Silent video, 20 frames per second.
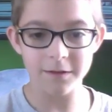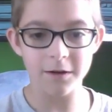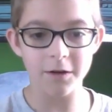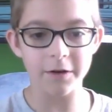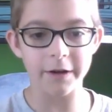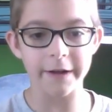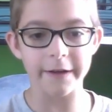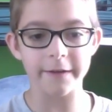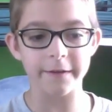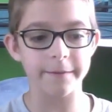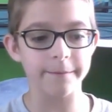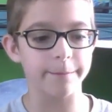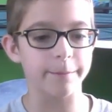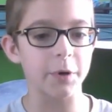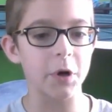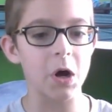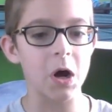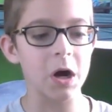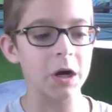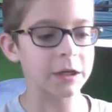Okay,
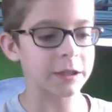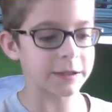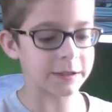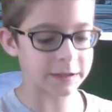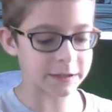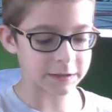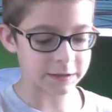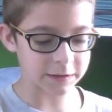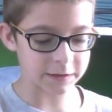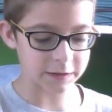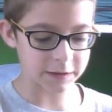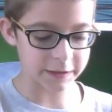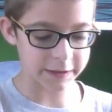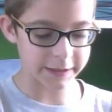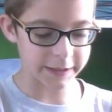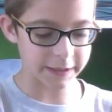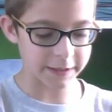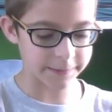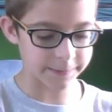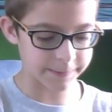box,
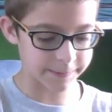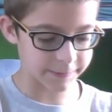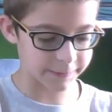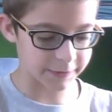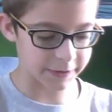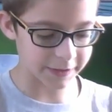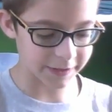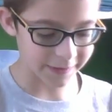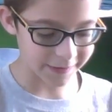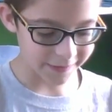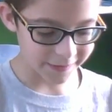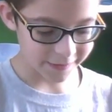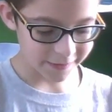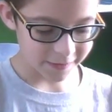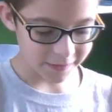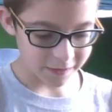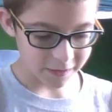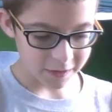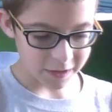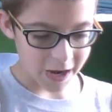get up.
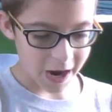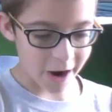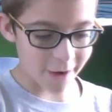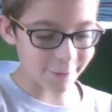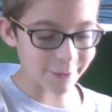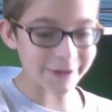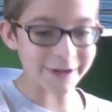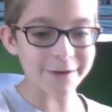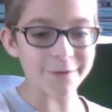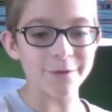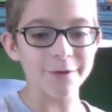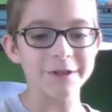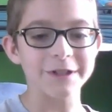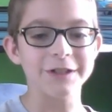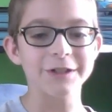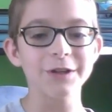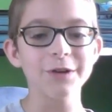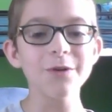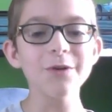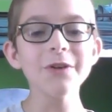How do you
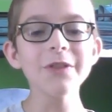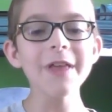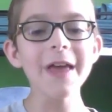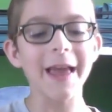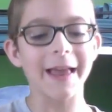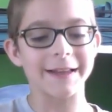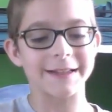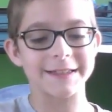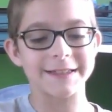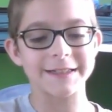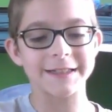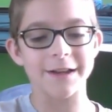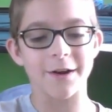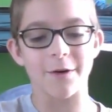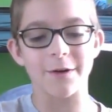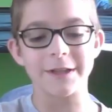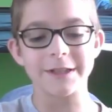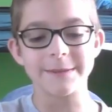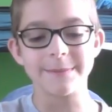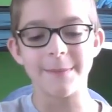do this,
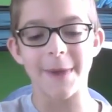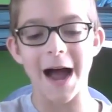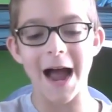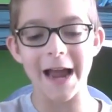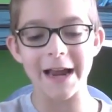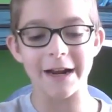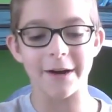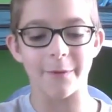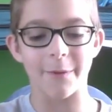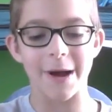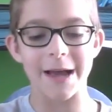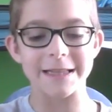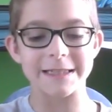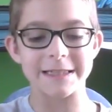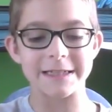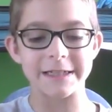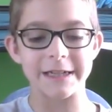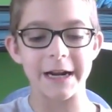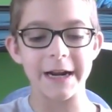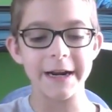though, is my
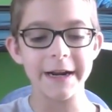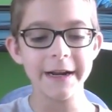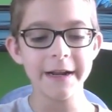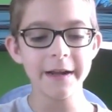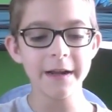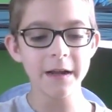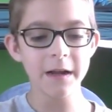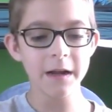question.